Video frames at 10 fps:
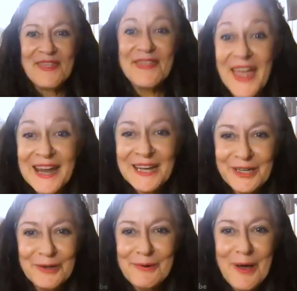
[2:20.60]
Thank
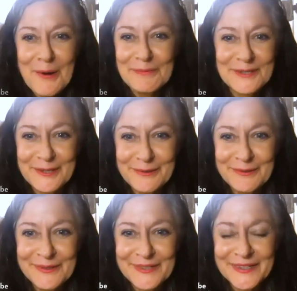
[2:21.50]
you, Hope
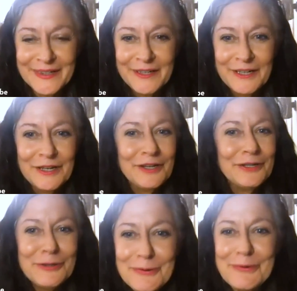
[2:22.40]
students.
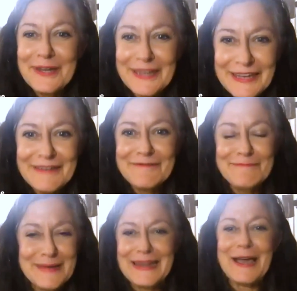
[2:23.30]
You give
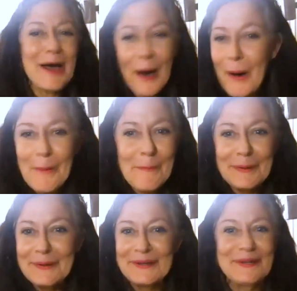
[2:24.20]
me hope.
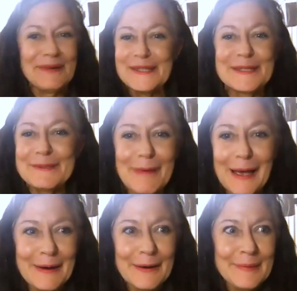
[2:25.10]
You
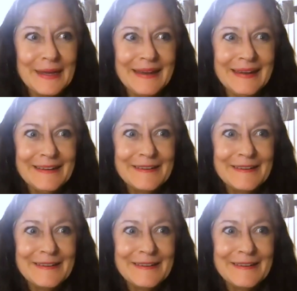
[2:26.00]
inspire me.